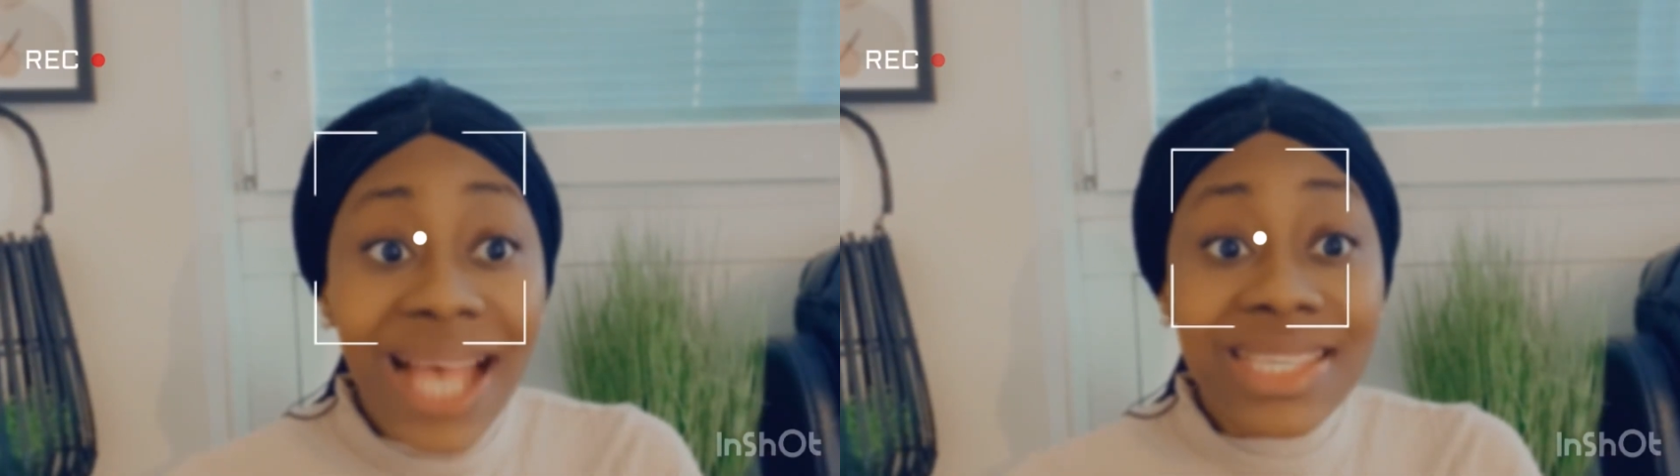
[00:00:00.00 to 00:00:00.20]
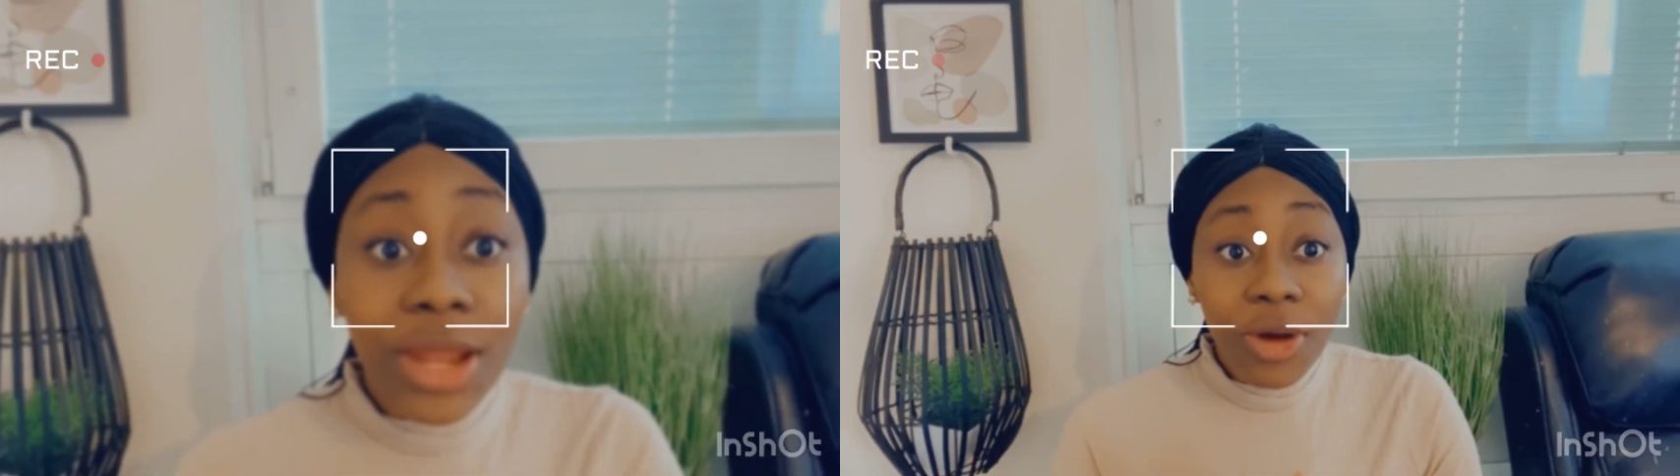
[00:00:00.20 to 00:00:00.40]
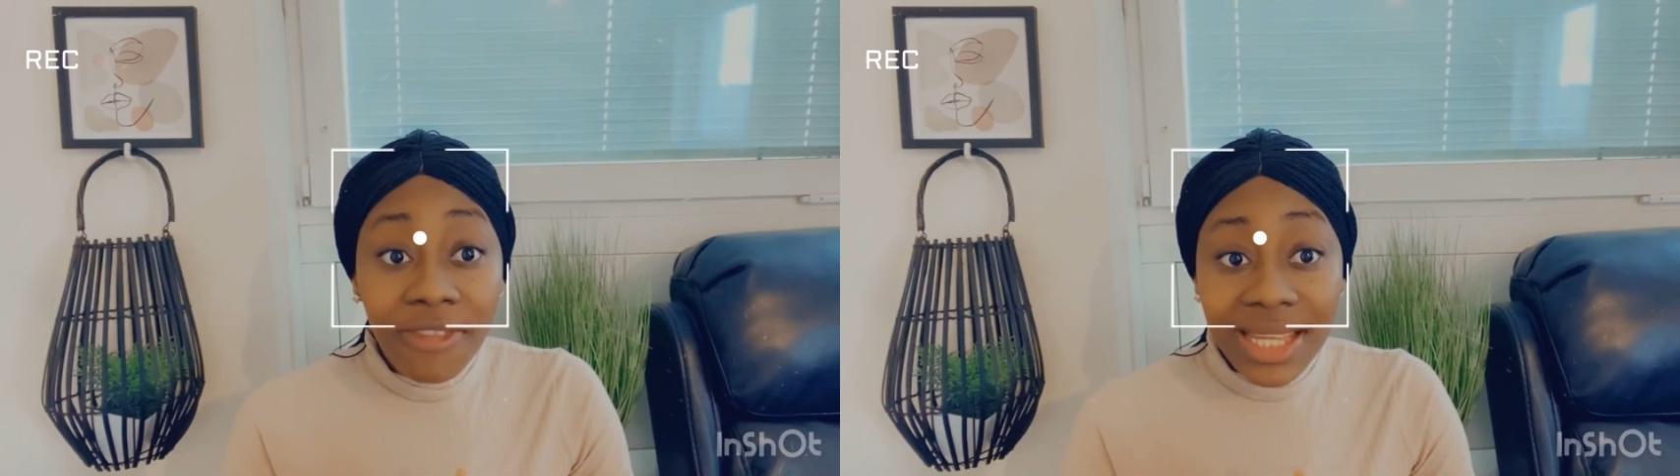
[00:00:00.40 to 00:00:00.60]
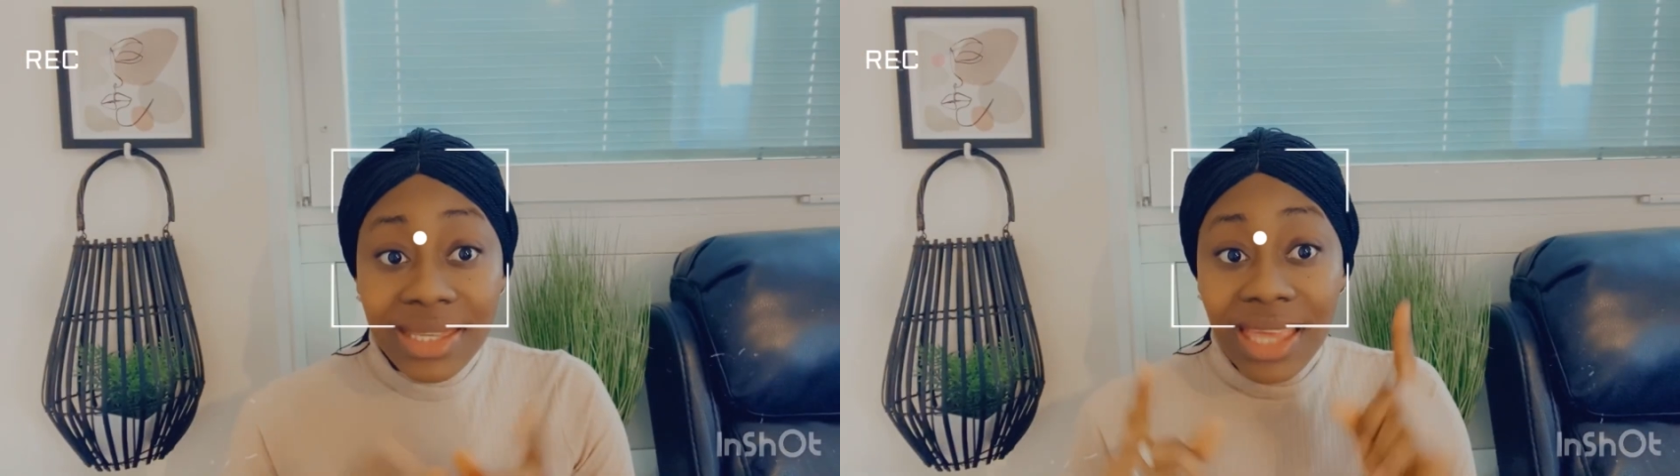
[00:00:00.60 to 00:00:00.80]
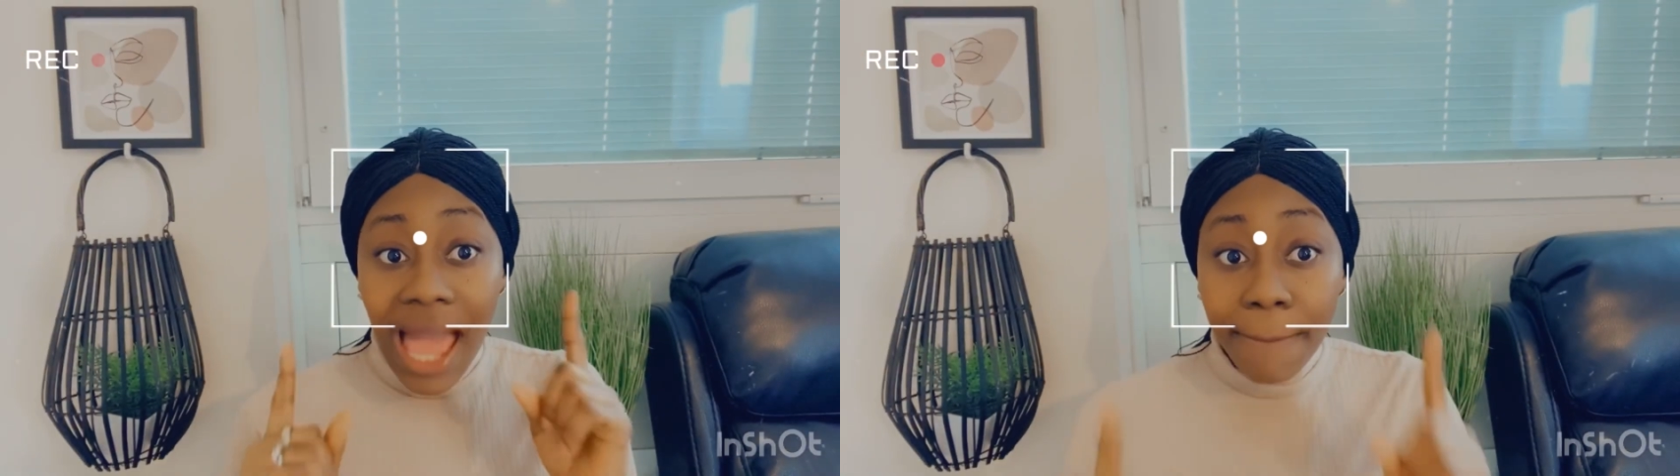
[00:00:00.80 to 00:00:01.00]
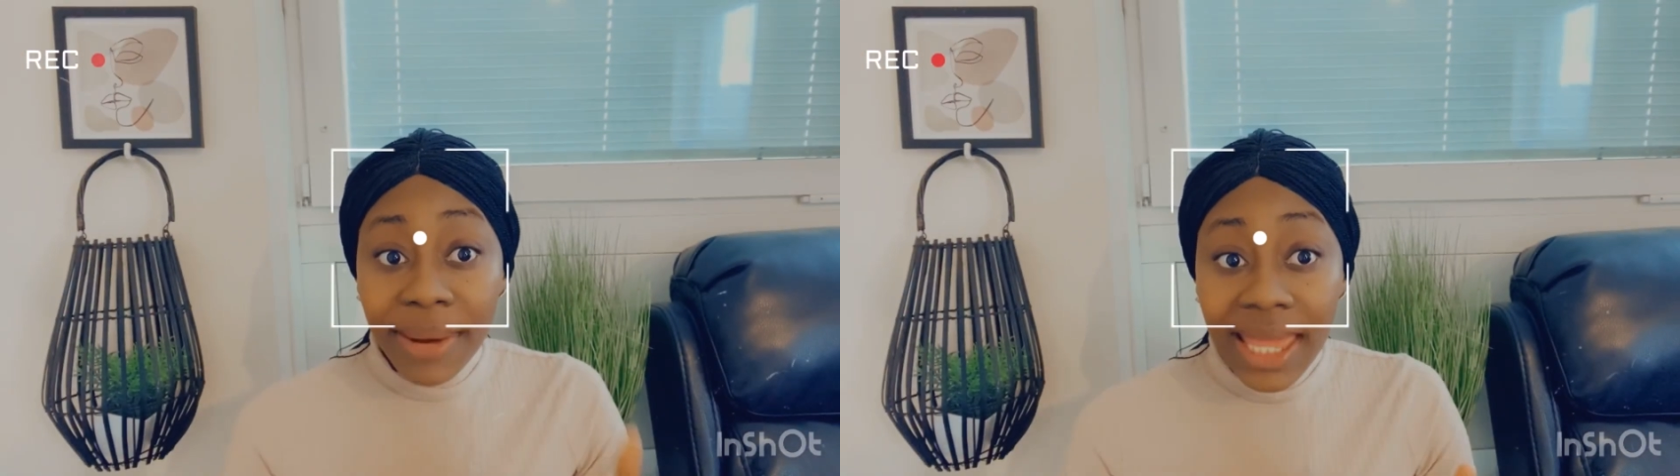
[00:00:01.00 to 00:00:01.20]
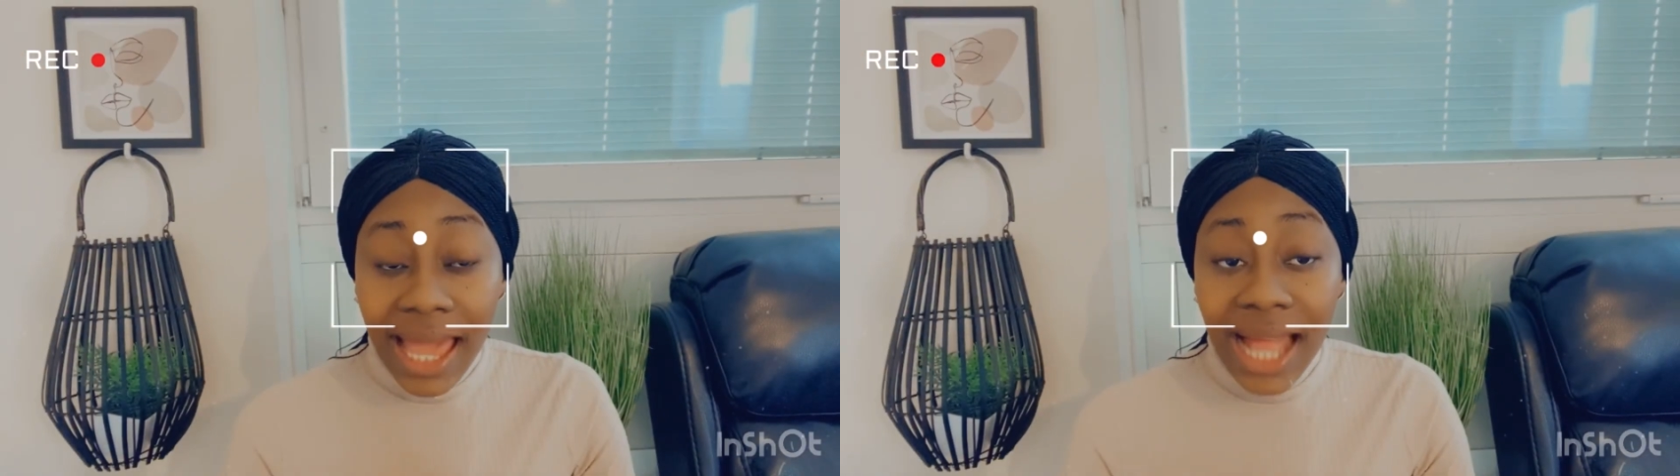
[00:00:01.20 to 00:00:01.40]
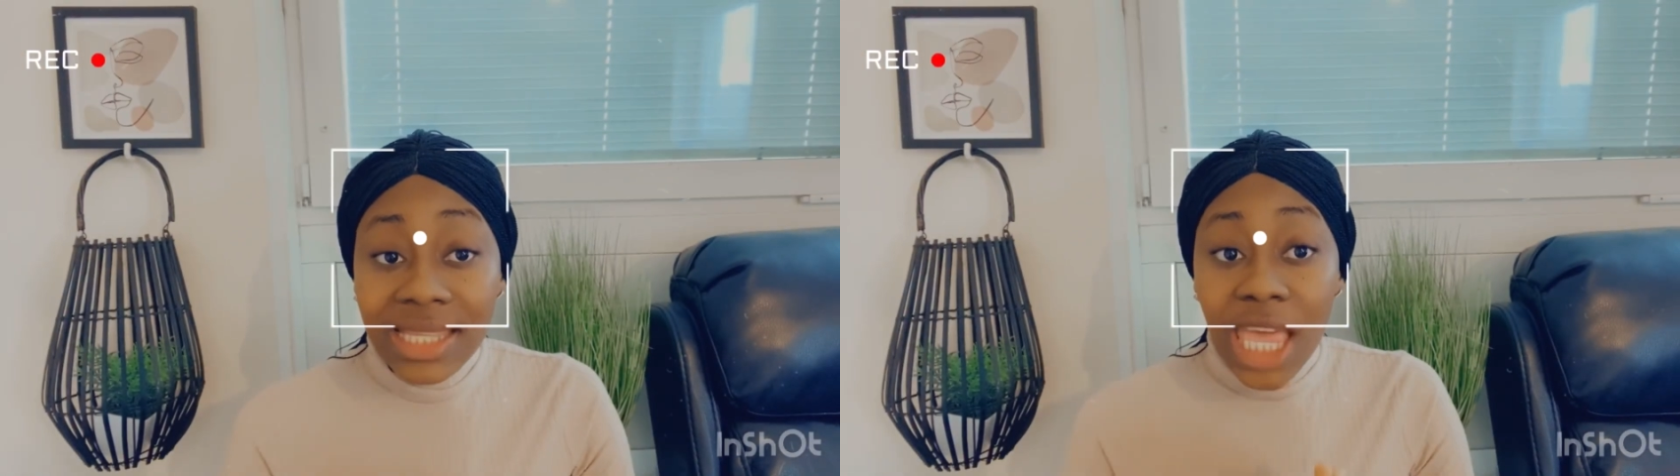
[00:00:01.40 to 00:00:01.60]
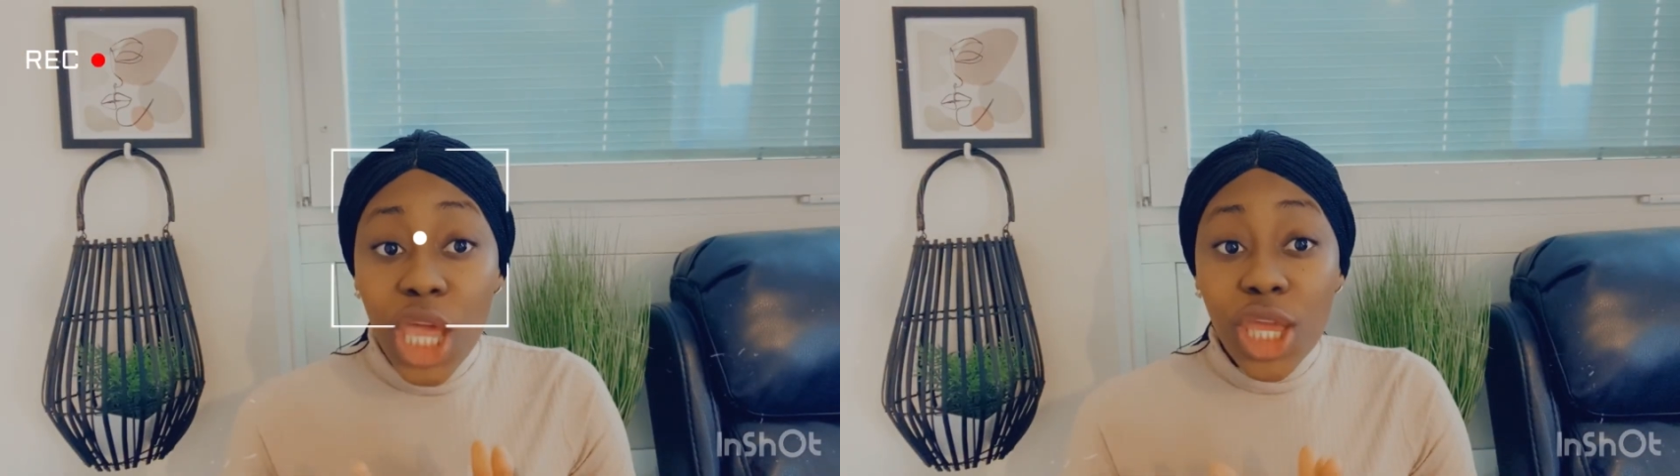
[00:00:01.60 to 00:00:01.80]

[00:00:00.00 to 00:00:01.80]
as an overseas applicant